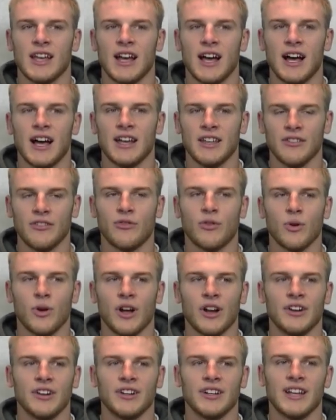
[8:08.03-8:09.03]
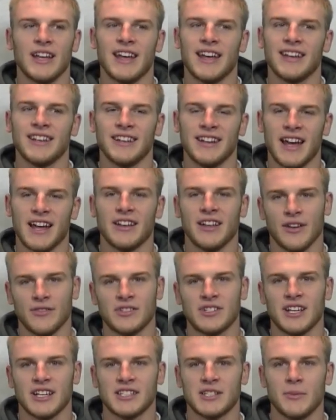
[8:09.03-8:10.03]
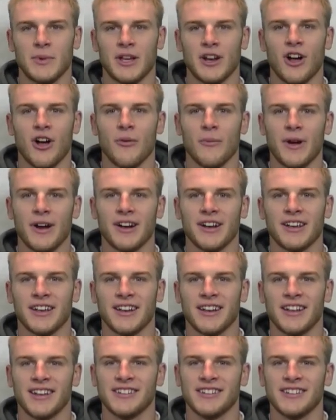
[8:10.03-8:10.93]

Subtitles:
In the 400, and you had to have 6 to be an All-American,